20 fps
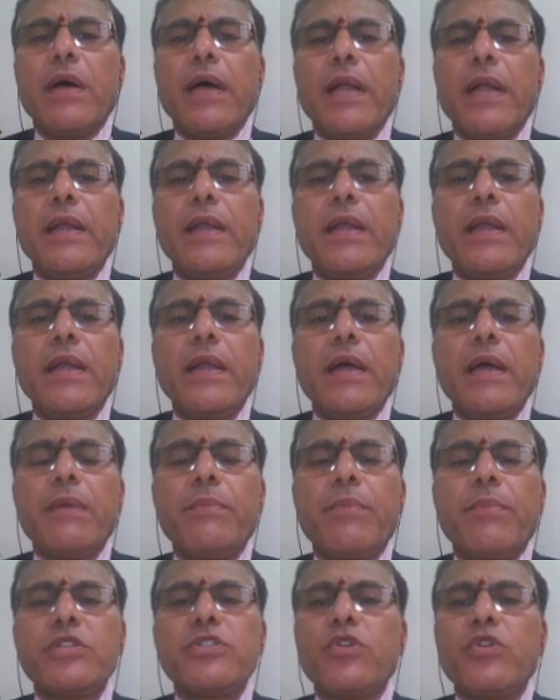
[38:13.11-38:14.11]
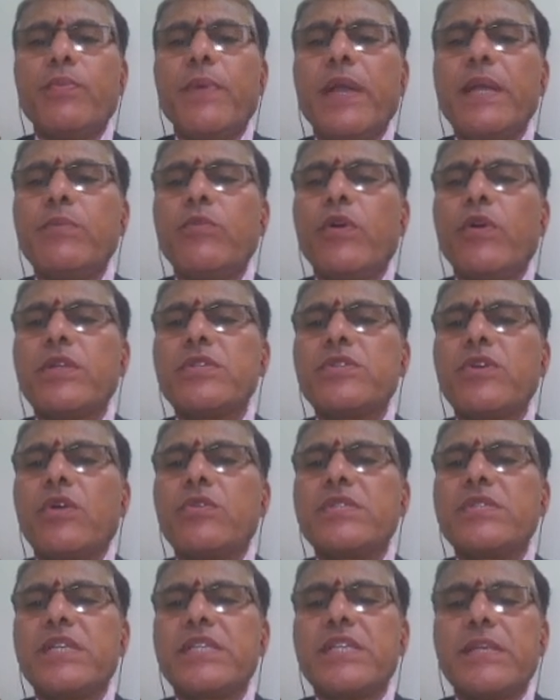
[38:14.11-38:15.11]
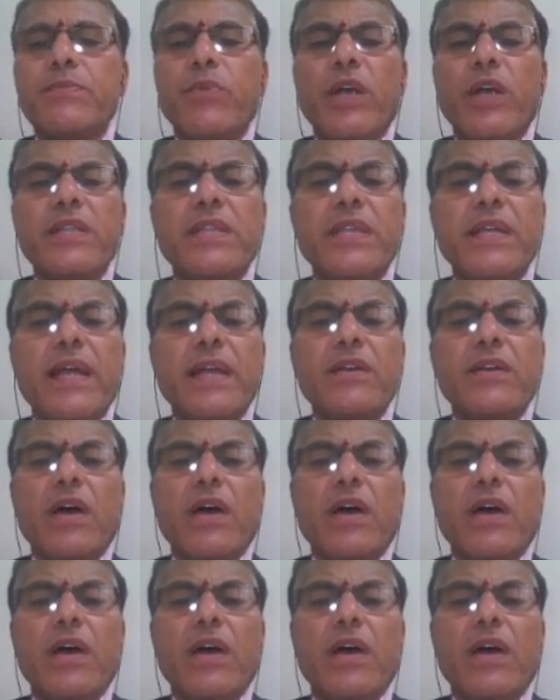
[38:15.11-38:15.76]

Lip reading: and positive bending moment is equal to 16.3